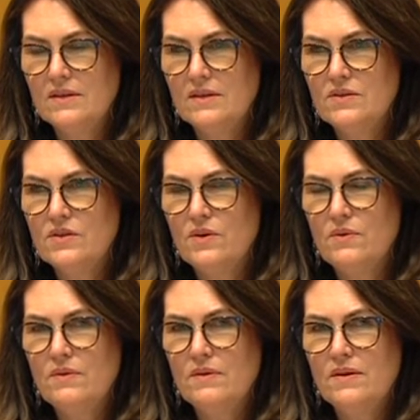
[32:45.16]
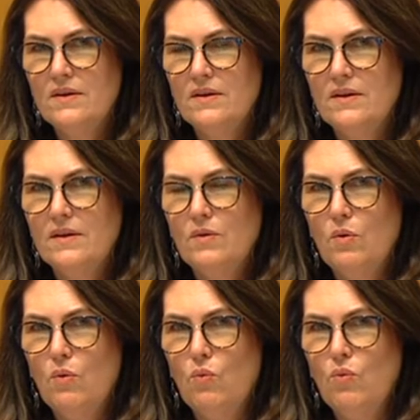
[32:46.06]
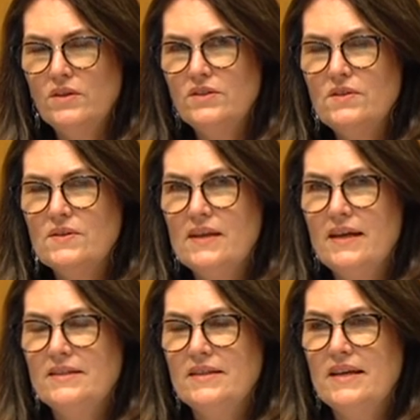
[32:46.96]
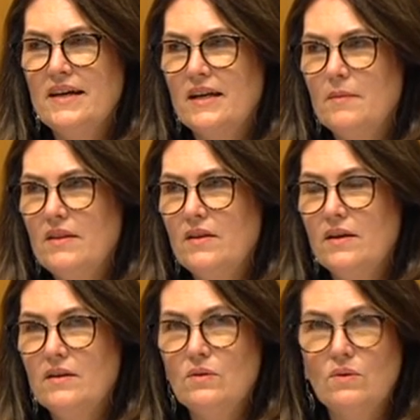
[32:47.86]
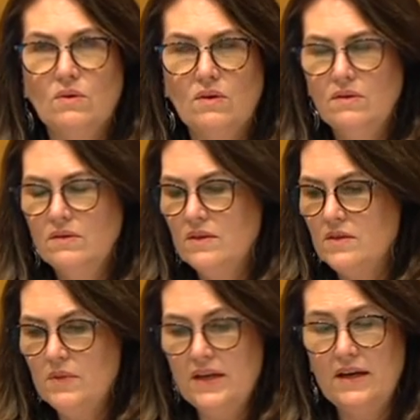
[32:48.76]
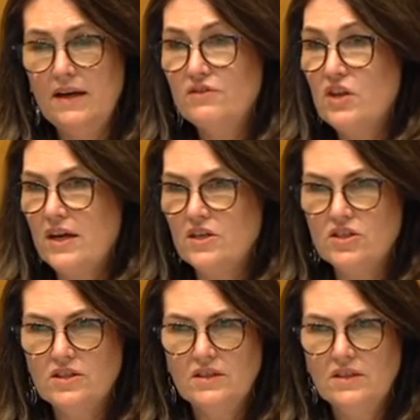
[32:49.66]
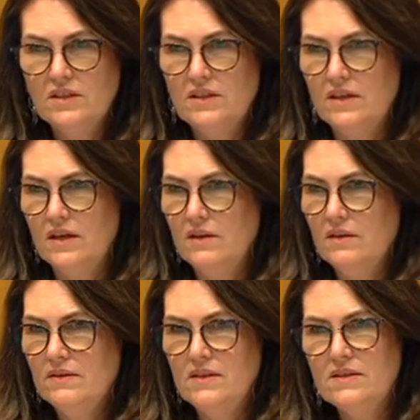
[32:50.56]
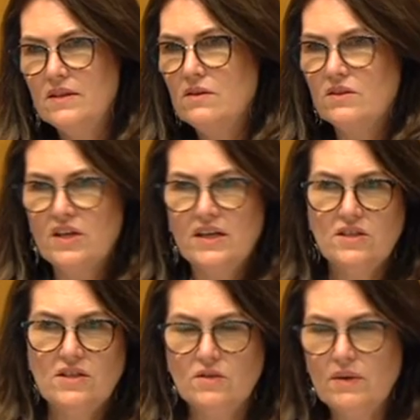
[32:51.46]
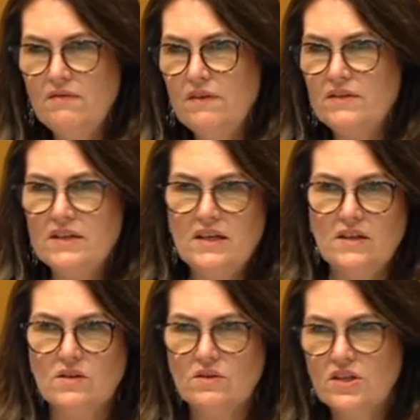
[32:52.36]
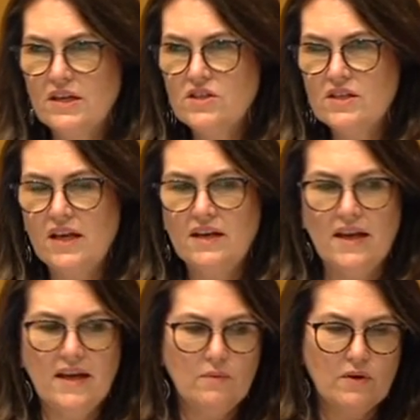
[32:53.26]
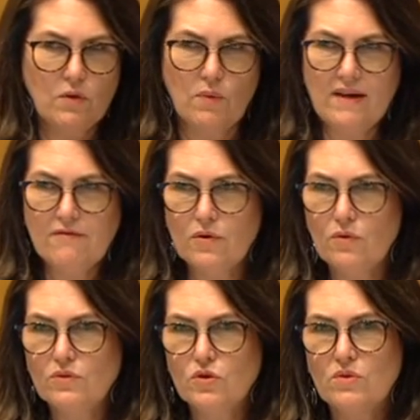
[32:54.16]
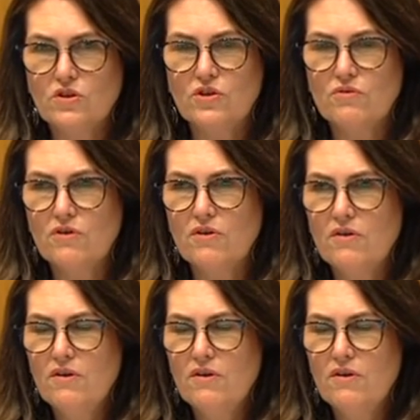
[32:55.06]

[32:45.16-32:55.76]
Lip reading: So what do you say to the argument that, look, there's been enough change? This thing got changed in 2015, it's got changed again now, we've got to wait for it all to wash through.